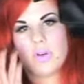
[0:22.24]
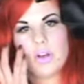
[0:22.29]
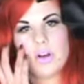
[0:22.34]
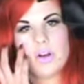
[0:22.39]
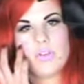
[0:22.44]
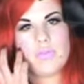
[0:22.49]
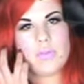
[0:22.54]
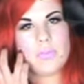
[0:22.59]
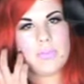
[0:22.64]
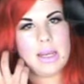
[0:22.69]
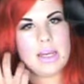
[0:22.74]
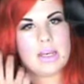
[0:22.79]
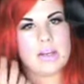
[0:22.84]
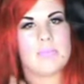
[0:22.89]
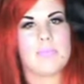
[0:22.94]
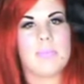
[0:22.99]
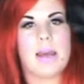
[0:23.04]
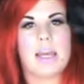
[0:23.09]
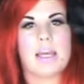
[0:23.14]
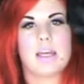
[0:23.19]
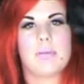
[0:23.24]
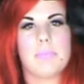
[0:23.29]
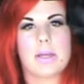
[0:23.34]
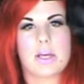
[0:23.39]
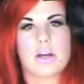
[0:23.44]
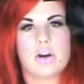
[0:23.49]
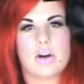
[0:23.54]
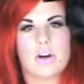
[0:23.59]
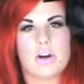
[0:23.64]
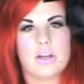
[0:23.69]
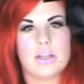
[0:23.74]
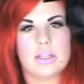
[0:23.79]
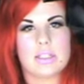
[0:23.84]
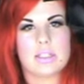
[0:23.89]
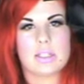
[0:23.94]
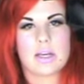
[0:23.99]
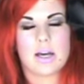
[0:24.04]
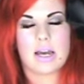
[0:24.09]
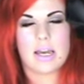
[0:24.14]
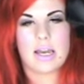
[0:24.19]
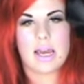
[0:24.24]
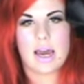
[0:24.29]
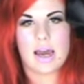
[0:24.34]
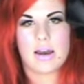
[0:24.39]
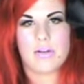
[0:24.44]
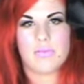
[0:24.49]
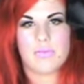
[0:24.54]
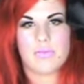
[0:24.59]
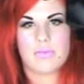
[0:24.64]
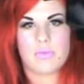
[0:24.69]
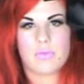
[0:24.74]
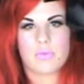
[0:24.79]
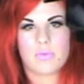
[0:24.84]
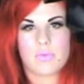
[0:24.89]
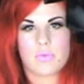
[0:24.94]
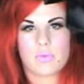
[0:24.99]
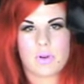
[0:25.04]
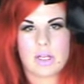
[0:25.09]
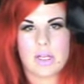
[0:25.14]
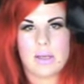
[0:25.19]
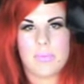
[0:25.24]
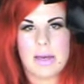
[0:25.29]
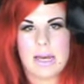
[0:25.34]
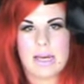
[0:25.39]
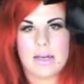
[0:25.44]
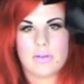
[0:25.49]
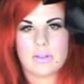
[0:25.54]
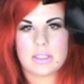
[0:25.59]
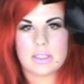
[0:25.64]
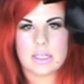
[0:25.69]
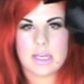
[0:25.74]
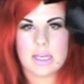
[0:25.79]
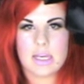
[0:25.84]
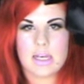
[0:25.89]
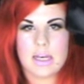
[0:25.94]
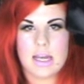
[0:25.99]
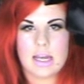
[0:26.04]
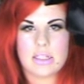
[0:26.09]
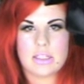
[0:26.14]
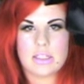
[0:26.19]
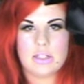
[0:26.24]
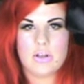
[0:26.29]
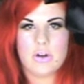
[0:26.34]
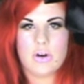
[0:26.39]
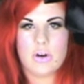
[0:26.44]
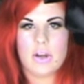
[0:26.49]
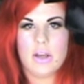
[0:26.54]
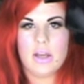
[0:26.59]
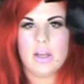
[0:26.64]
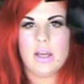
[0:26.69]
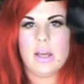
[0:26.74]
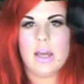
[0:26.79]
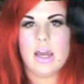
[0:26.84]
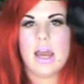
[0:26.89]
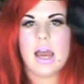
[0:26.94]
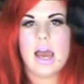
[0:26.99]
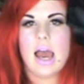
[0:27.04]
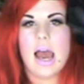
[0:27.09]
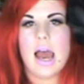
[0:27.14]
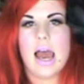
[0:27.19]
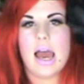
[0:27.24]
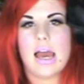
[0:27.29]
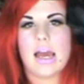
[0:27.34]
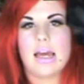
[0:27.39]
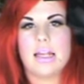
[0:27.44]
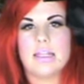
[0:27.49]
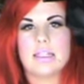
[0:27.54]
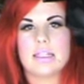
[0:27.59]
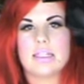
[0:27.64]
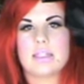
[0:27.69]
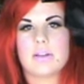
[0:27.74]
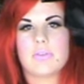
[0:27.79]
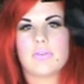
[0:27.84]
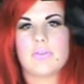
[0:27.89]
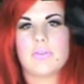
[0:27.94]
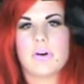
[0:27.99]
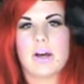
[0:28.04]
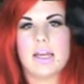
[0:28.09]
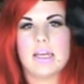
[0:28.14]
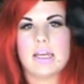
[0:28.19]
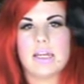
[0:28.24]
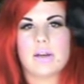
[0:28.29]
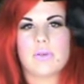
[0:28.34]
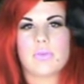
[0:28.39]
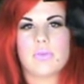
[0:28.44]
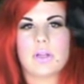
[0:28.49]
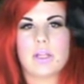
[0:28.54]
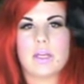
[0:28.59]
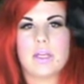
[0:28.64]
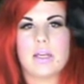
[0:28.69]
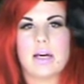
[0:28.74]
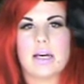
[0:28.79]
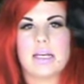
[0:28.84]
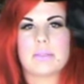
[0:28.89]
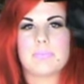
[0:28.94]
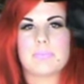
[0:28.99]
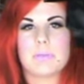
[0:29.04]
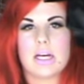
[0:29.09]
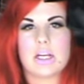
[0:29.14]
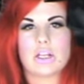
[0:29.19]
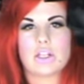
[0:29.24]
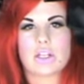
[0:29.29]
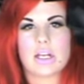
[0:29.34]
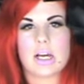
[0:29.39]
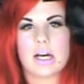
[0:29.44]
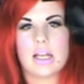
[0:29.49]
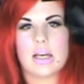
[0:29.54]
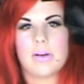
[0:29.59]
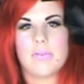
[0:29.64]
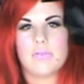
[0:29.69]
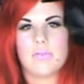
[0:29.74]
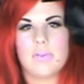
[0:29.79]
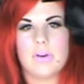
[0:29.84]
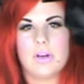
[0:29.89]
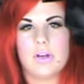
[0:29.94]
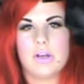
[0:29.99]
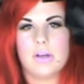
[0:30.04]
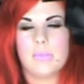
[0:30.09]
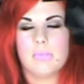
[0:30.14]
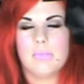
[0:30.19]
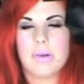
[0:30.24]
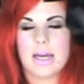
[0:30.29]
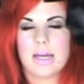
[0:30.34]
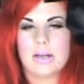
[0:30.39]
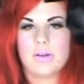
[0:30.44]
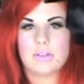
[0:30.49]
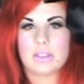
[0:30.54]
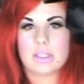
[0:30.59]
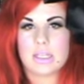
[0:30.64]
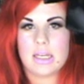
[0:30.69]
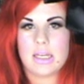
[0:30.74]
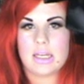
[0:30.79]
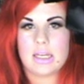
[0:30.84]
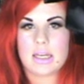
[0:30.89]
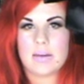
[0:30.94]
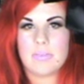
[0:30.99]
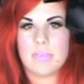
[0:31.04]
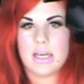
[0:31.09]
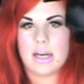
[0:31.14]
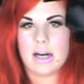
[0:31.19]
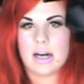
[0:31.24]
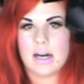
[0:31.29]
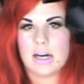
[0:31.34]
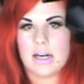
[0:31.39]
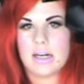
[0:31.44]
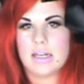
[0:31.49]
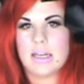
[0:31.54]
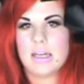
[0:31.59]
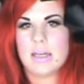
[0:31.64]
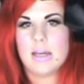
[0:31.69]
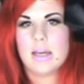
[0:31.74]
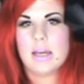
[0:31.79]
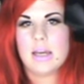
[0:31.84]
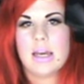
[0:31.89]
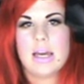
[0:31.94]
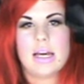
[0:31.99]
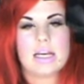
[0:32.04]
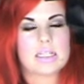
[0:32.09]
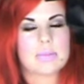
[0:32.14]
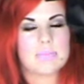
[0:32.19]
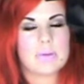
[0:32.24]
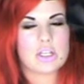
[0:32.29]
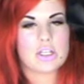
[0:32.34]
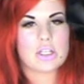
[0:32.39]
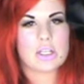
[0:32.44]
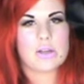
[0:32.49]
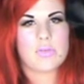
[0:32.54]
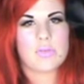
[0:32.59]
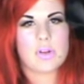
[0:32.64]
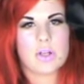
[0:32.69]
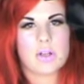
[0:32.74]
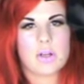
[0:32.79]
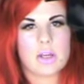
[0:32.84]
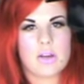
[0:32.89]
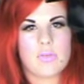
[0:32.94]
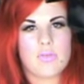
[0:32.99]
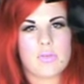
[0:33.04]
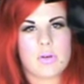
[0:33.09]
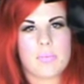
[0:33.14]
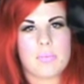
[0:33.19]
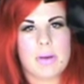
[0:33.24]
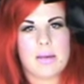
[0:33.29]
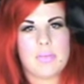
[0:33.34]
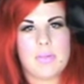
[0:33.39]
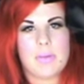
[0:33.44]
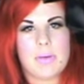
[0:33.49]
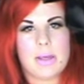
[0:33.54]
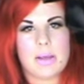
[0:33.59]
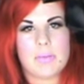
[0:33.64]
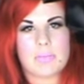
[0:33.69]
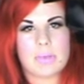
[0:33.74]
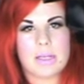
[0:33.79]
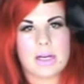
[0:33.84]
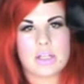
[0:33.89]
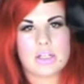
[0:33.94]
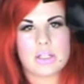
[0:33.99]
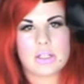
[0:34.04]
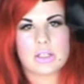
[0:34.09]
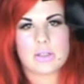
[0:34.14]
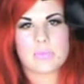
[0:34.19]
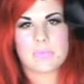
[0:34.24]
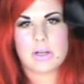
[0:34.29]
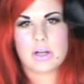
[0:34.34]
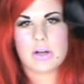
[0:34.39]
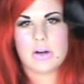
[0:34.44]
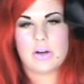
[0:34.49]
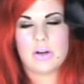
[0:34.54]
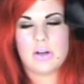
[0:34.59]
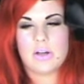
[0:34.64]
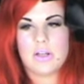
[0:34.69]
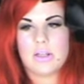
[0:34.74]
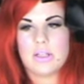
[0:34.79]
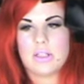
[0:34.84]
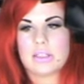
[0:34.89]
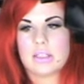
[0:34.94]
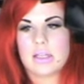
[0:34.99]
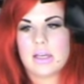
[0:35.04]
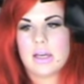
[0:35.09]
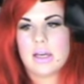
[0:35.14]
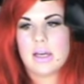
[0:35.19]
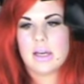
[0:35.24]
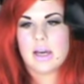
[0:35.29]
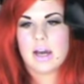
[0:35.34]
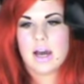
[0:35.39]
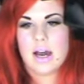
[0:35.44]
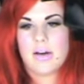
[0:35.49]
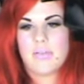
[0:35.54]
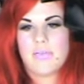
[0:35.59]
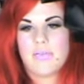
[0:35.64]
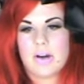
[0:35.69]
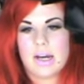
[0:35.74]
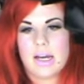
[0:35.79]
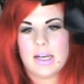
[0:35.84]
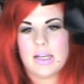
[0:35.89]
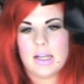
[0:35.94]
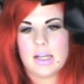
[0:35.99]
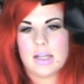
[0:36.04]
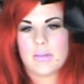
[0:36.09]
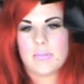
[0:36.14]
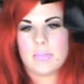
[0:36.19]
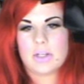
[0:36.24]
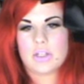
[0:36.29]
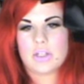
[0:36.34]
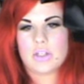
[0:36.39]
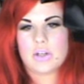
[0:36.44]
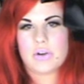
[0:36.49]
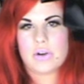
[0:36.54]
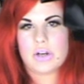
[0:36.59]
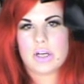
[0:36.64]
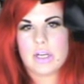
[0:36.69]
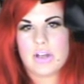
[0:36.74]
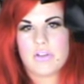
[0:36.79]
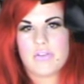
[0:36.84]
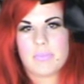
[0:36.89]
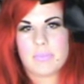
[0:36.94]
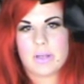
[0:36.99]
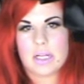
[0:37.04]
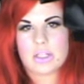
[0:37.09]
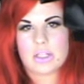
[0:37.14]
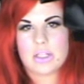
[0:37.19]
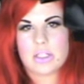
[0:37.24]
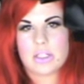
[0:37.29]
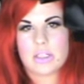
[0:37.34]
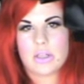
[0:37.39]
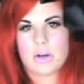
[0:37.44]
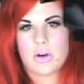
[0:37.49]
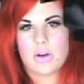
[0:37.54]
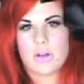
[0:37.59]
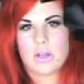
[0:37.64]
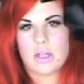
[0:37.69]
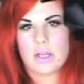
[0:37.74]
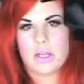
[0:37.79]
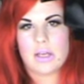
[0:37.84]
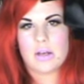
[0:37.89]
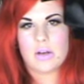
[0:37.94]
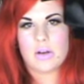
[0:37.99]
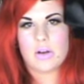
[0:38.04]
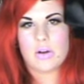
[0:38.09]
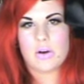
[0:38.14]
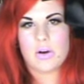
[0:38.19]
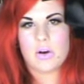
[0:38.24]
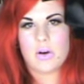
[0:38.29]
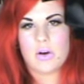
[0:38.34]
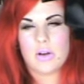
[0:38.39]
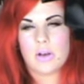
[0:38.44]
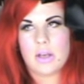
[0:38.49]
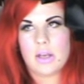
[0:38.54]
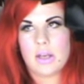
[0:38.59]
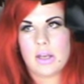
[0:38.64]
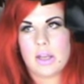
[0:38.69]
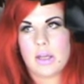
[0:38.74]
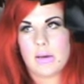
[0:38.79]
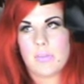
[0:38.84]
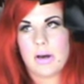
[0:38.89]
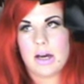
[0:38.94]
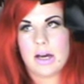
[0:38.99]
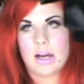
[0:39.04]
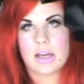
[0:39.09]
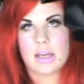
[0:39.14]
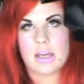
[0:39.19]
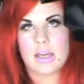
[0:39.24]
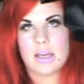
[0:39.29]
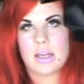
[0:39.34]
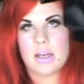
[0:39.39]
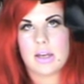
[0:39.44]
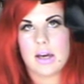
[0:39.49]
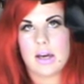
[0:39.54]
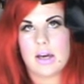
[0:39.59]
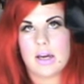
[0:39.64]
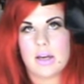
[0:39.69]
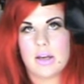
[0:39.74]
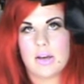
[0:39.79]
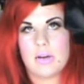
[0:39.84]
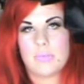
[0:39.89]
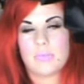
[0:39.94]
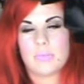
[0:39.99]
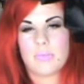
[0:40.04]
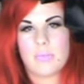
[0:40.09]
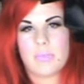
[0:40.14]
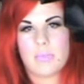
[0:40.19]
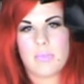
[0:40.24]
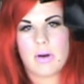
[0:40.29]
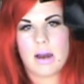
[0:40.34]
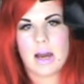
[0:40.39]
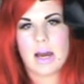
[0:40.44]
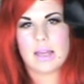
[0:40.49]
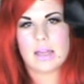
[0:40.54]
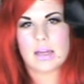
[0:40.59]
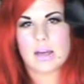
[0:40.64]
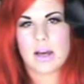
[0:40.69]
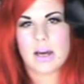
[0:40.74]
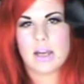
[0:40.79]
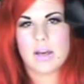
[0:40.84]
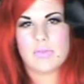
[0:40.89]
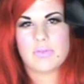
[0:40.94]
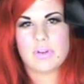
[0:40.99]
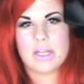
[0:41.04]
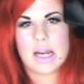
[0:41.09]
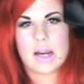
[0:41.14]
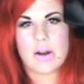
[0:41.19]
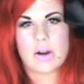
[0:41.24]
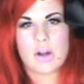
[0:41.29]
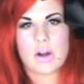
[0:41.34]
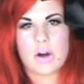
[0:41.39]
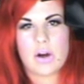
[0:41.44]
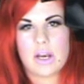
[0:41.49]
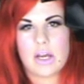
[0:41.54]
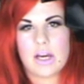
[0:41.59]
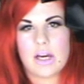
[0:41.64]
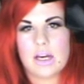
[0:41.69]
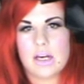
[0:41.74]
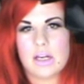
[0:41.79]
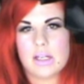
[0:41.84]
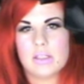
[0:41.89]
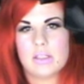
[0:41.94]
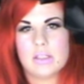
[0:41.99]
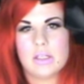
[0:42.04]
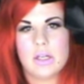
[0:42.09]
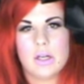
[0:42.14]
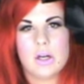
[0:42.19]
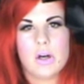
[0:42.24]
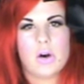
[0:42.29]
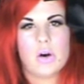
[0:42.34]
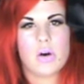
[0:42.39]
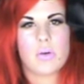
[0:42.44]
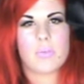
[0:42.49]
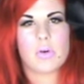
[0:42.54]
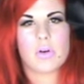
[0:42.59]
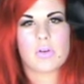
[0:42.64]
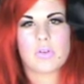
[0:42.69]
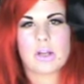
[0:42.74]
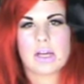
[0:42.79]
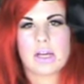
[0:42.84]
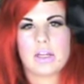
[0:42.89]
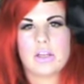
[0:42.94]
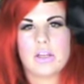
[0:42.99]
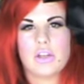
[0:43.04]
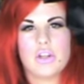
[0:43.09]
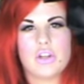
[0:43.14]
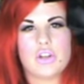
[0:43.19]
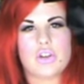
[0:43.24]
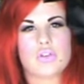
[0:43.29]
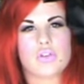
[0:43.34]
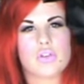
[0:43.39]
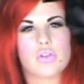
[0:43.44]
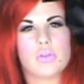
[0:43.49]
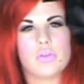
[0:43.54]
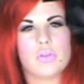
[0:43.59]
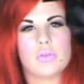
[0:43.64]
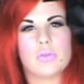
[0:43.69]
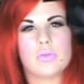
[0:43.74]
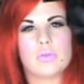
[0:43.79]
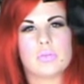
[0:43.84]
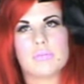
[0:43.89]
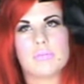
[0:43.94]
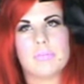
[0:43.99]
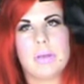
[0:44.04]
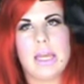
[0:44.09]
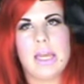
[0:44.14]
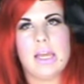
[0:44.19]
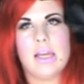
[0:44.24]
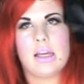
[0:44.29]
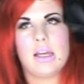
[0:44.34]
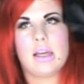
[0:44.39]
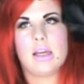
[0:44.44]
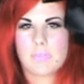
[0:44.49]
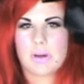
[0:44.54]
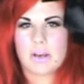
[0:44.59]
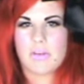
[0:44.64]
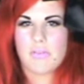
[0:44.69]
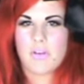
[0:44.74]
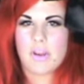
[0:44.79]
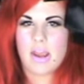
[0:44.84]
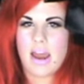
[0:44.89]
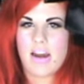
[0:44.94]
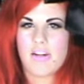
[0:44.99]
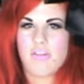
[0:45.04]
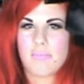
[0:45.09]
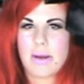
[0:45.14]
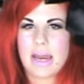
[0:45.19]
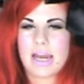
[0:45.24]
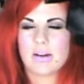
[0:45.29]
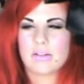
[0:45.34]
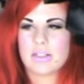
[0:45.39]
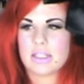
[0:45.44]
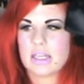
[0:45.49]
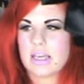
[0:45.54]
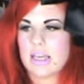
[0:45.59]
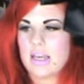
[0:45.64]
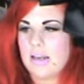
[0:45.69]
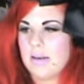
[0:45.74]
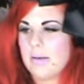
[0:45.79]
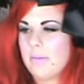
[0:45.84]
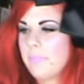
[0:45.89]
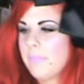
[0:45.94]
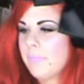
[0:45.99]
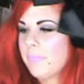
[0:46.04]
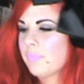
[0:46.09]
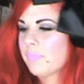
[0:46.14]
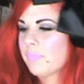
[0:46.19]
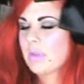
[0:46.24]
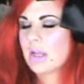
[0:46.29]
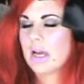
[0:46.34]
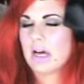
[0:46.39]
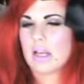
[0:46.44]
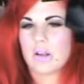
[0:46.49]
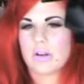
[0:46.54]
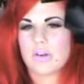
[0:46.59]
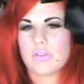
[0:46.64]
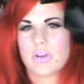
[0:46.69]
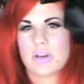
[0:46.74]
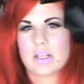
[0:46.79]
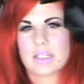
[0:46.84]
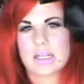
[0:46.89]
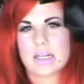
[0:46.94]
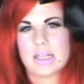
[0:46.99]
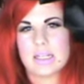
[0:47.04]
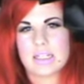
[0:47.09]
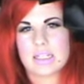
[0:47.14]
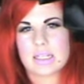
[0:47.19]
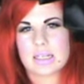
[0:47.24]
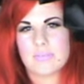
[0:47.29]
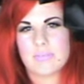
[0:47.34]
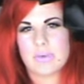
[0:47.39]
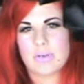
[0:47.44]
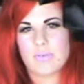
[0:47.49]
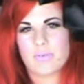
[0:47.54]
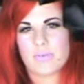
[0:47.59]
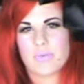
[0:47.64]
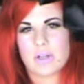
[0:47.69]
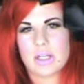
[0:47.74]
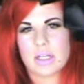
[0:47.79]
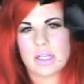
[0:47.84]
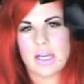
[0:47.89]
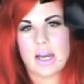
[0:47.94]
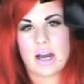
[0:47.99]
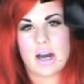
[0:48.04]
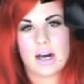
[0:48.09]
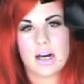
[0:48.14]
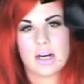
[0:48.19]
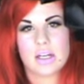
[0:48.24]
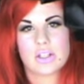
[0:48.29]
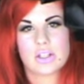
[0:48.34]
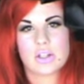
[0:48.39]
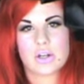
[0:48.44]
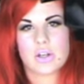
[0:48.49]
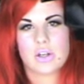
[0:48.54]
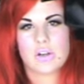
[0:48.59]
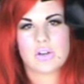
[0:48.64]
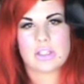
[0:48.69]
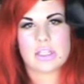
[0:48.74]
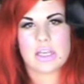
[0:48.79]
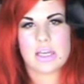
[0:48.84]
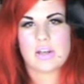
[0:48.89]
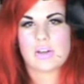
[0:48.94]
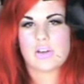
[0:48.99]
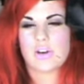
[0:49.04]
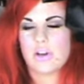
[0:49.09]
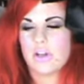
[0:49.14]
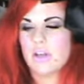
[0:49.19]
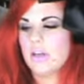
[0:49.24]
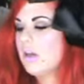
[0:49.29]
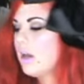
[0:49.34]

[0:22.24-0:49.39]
video for me to make because I have really pale skin, as you know, and finding a really nice blush colour for pale skin can be hard, especially if you're looking for a baby pink blush, because I find that the majority of blushes on the market are either kind of terracotta or more of like a neutral pink. But if you have pale skin, a lot of those colours can be really harsh on your skin tone,